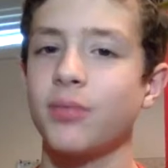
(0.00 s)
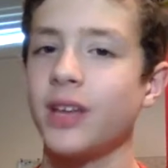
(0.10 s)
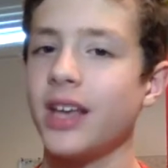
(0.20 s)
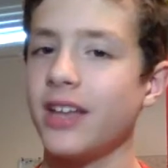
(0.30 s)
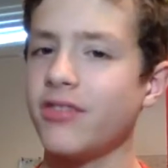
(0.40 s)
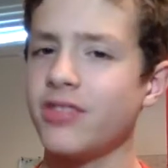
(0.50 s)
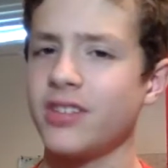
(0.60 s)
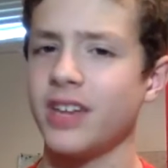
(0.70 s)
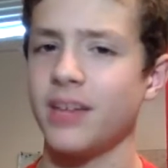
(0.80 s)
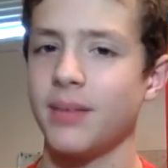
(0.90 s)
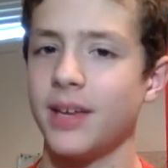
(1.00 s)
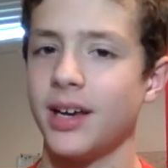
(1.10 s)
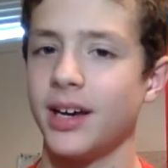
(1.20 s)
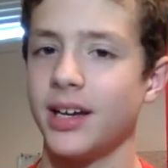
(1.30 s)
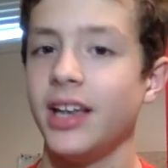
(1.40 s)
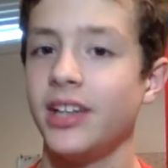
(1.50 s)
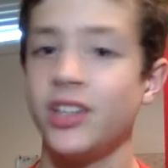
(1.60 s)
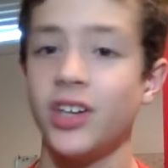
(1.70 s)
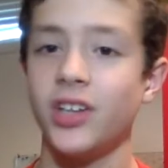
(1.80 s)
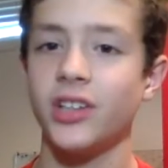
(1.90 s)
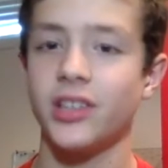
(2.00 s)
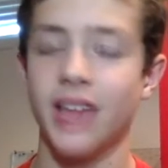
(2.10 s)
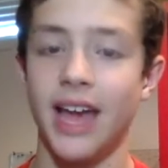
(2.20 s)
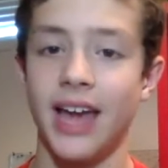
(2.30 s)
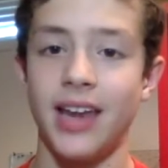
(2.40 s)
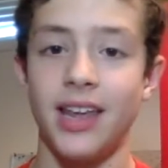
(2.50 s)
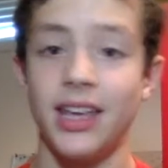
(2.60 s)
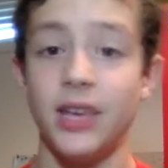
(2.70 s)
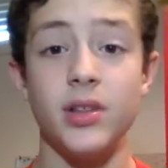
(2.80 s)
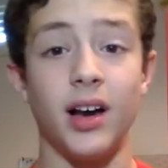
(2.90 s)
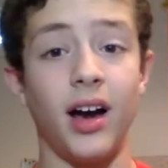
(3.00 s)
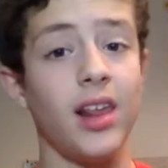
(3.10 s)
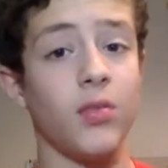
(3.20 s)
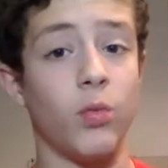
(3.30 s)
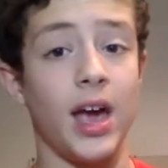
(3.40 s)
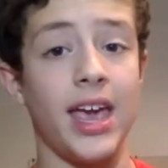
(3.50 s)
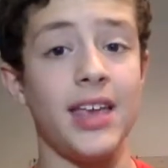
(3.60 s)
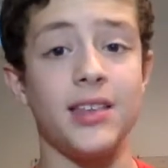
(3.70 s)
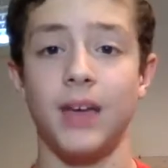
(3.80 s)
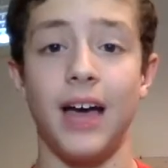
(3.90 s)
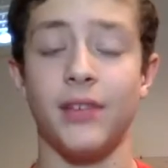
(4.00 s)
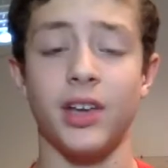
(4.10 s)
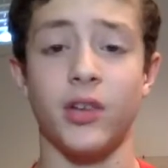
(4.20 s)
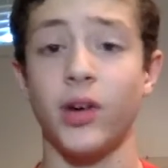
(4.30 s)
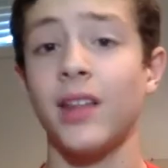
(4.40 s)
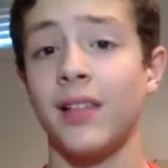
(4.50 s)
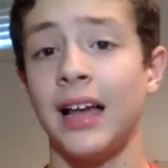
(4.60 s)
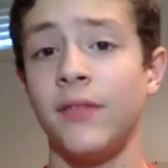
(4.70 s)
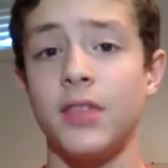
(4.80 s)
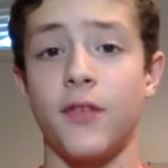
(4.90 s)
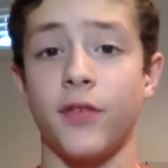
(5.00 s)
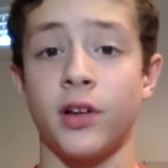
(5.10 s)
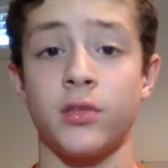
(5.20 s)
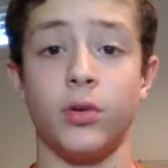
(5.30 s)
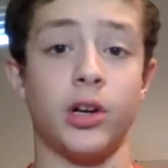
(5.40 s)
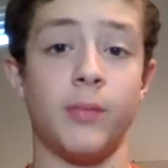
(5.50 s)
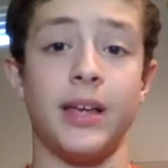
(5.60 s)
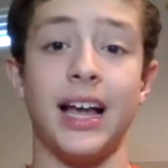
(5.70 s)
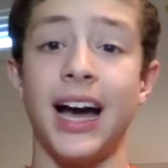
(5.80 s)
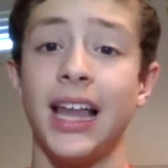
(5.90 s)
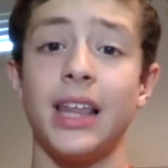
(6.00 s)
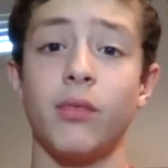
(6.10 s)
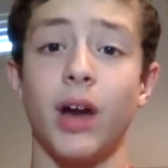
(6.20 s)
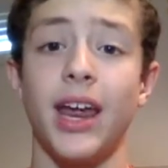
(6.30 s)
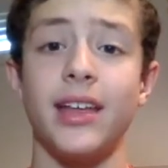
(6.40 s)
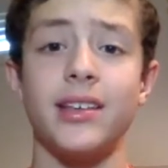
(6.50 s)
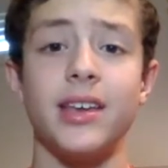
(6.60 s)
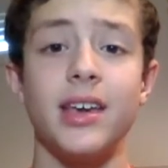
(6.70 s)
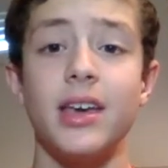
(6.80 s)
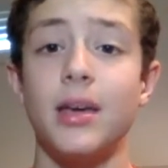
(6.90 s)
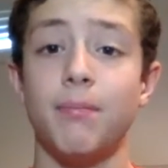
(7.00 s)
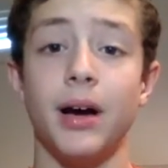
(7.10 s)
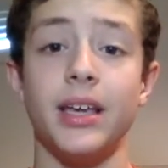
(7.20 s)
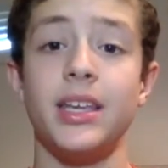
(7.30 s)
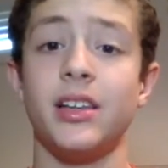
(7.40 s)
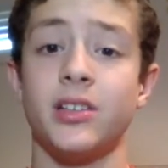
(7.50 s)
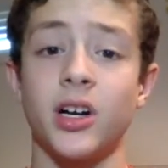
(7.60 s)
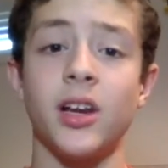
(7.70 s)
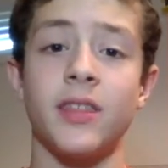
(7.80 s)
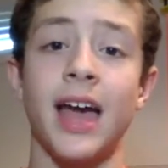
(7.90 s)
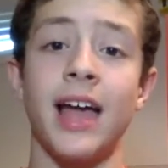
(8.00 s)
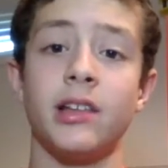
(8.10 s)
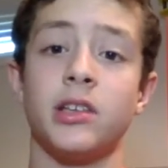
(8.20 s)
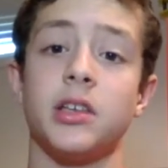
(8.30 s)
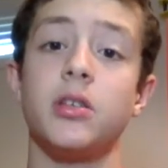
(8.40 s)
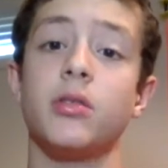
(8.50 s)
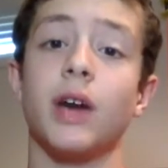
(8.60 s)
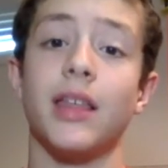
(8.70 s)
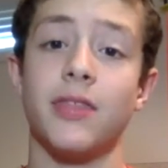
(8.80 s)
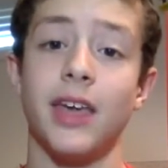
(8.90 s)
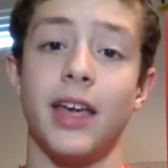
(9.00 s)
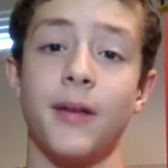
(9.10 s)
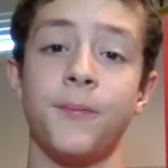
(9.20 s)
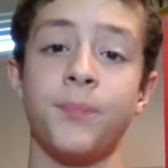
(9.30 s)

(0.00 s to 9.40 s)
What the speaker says: pretty interesting because it shows that he was on his way to having a great life in the First Order, being highly ranked, but he deserted that to do the right thing.